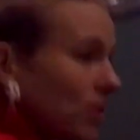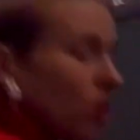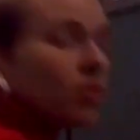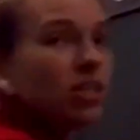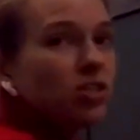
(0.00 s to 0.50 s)

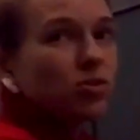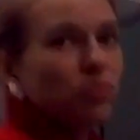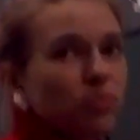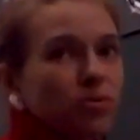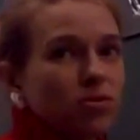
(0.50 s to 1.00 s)
we only
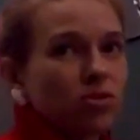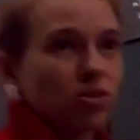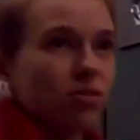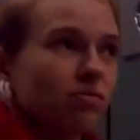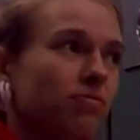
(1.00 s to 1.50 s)
do
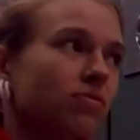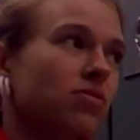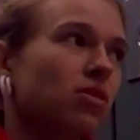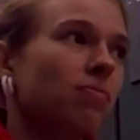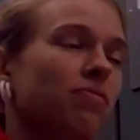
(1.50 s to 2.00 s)
sort of
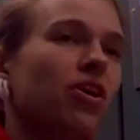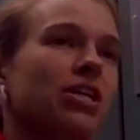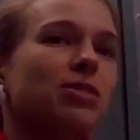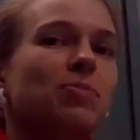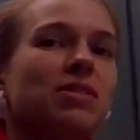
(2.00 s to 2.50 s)
some
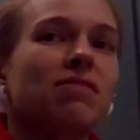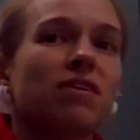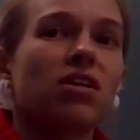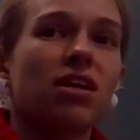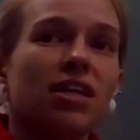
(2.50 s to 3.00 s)
very
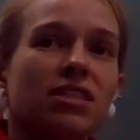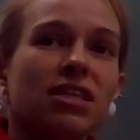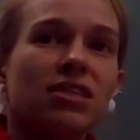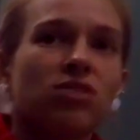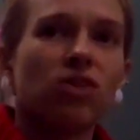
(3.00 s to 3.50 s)
specific
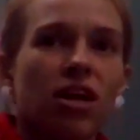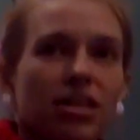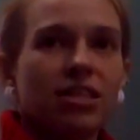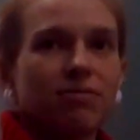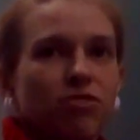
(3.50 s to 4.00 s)
collecting. So
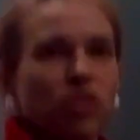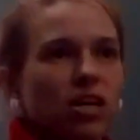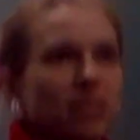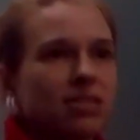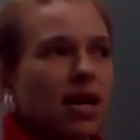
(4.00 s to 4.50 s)
collecting for
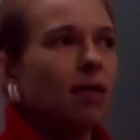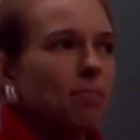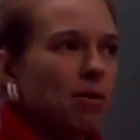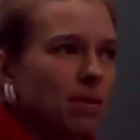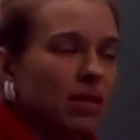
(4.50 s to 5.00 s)
things
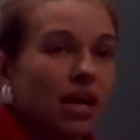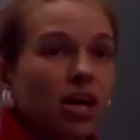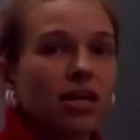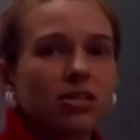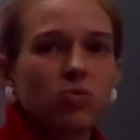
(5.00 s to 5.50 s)
that maybe
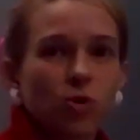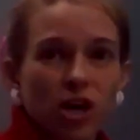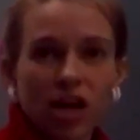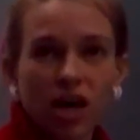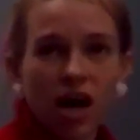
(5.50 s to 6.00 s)
Larry is
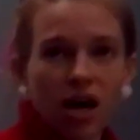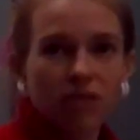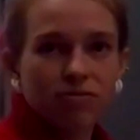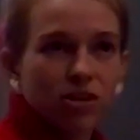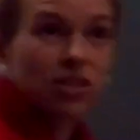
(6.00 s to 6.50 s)
working
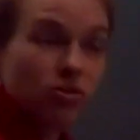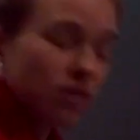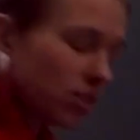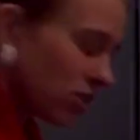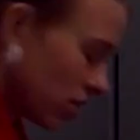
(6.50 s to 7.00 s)
on for his
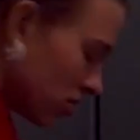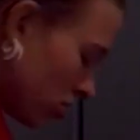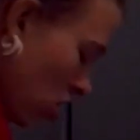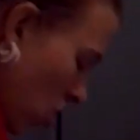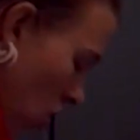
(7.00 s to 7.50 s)

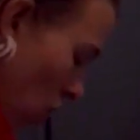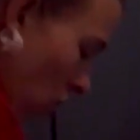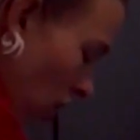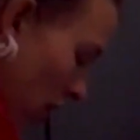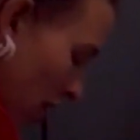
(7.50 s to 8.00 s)
research,
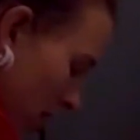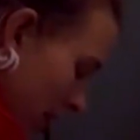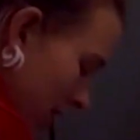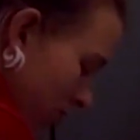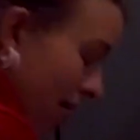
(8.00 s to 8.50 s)
or
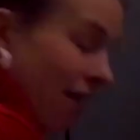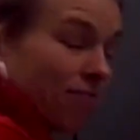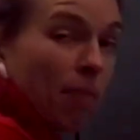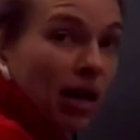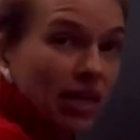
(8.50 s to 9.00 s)
if we
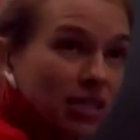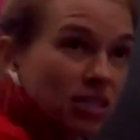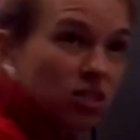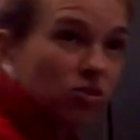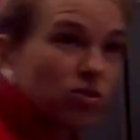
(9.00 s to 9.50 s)
have money
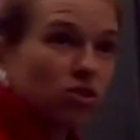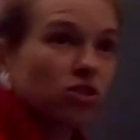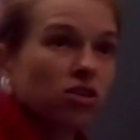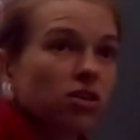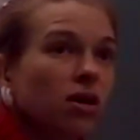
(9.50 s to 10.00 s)
to do a
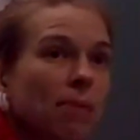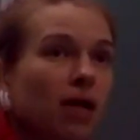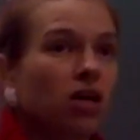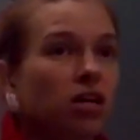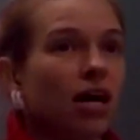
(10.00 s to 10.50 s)
certain
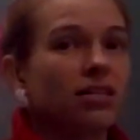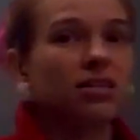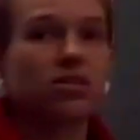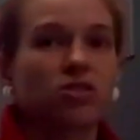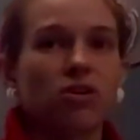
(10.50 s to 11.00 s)
amount of
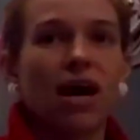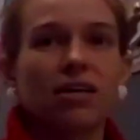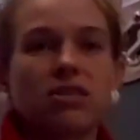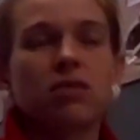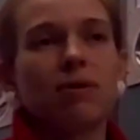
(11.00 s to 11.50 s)
collecting. So
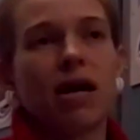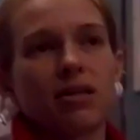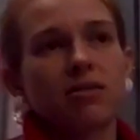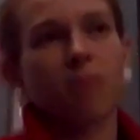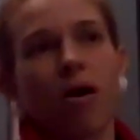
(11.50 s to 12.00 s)
last year we
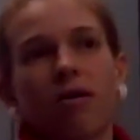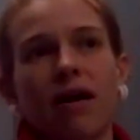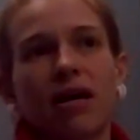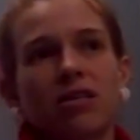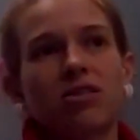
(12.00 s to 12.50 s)
had a small
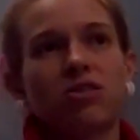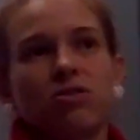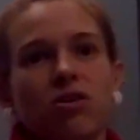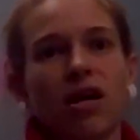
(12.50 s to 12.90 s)
grant to do